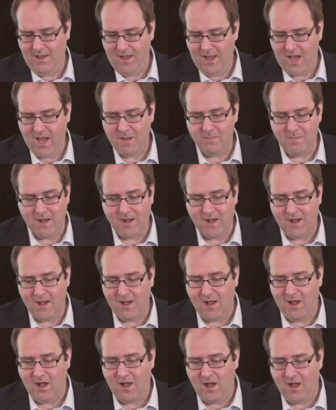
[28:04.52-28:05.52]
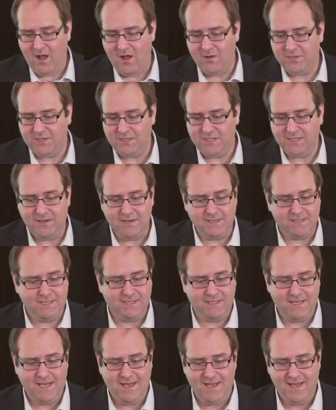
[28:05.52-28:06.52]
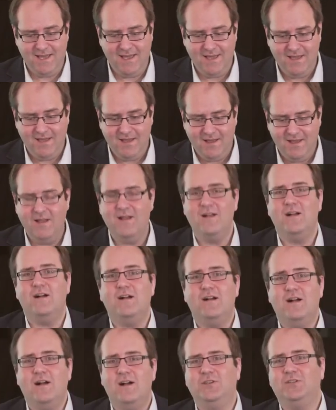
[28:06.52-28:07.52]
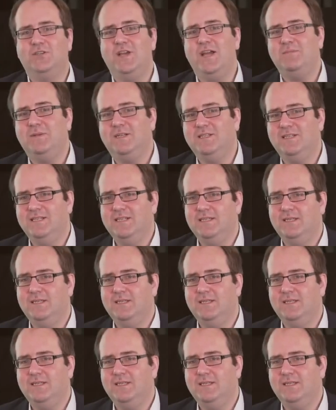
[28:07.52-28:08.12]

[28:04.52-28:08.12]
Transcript: I'd just like to say I shamelessly